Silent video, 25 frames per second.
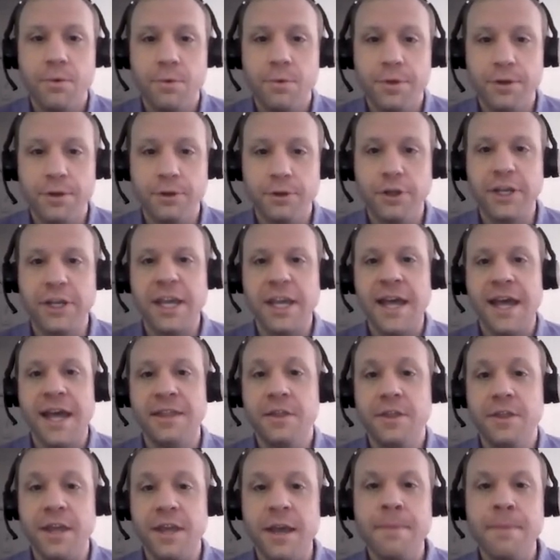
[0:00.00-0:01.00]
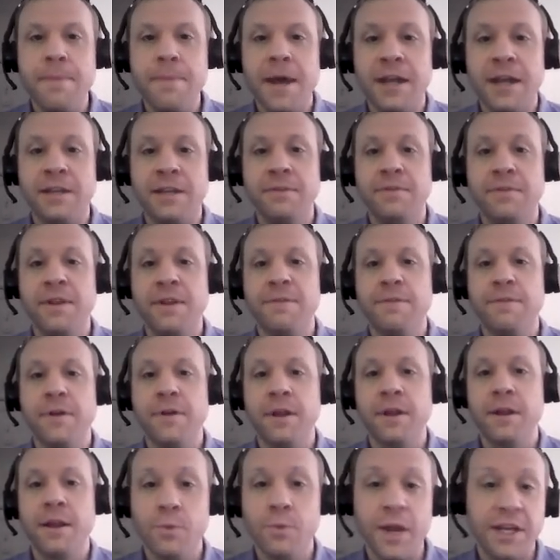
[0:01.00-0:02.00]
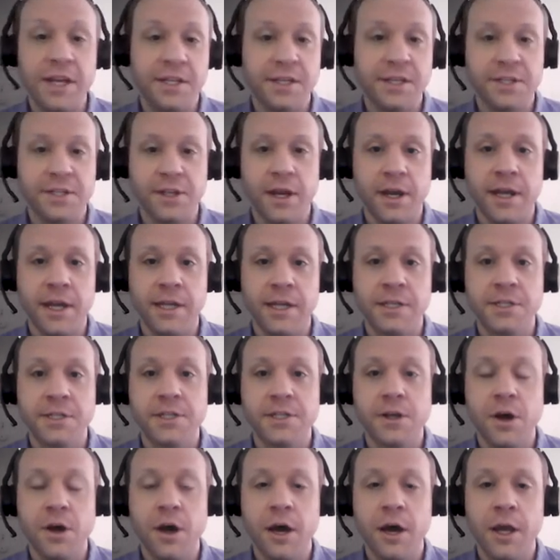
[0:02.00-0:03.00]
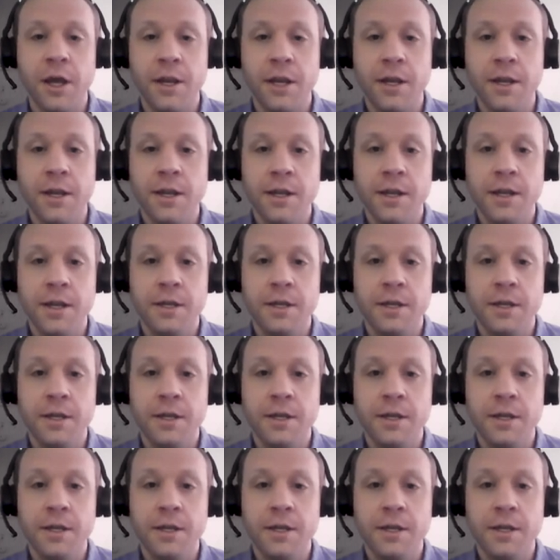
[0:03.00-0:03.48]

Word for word: where they're looking at the impact of different rate designs on